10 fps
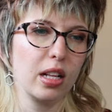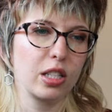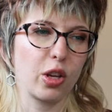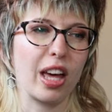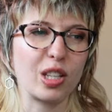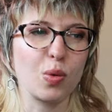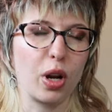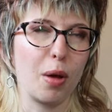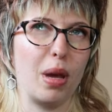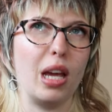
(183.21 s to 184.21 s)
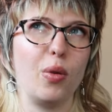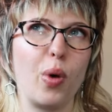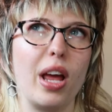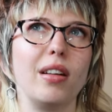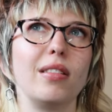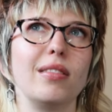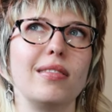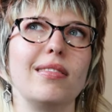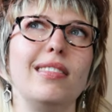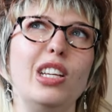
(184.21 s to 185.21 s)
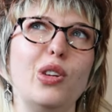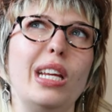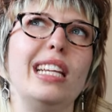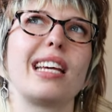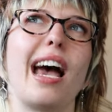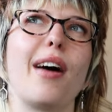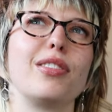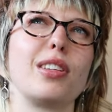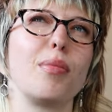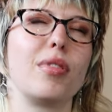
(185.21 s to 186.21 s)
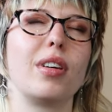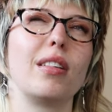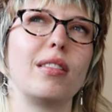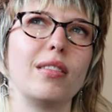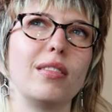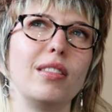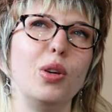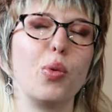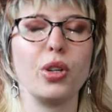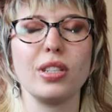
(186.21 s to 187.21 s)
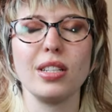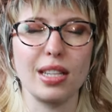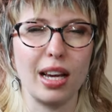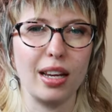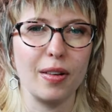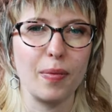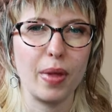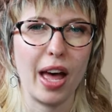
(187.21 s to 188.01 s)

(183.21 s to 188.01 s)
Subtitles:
So that's what I mean when you need to have something you want to say.